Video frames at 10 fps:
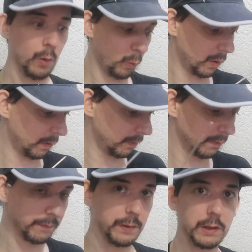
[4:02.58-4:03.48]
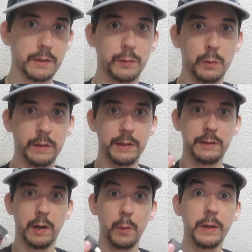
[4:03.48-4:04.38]
Well, first of all,
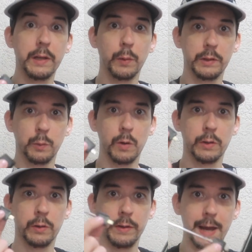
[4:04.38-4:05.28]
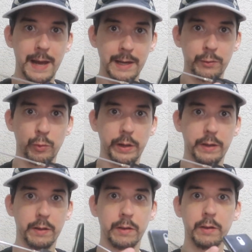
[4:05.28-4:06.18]
it's only going to work on
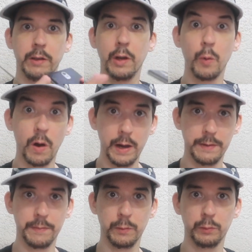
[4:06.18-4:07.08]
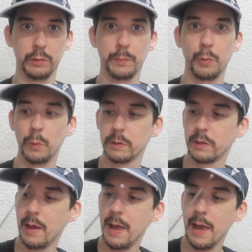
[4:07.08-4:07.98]
Android. No iPhone
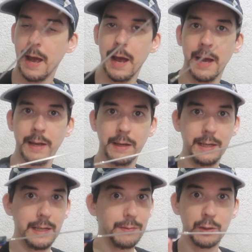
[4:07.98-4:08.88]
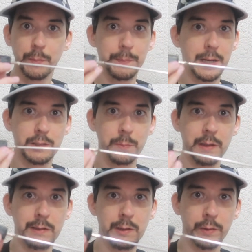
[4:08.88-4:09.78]
support, and even
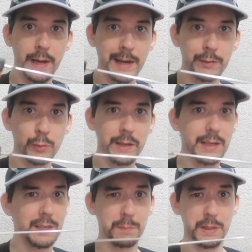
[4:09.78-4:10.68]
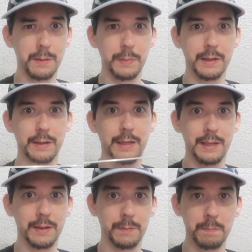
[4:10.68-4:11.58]
compatibility on Android, it can be a bit
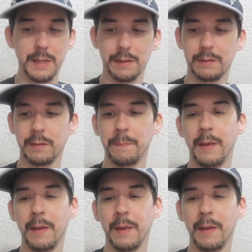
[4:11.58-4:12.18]
hit and miss.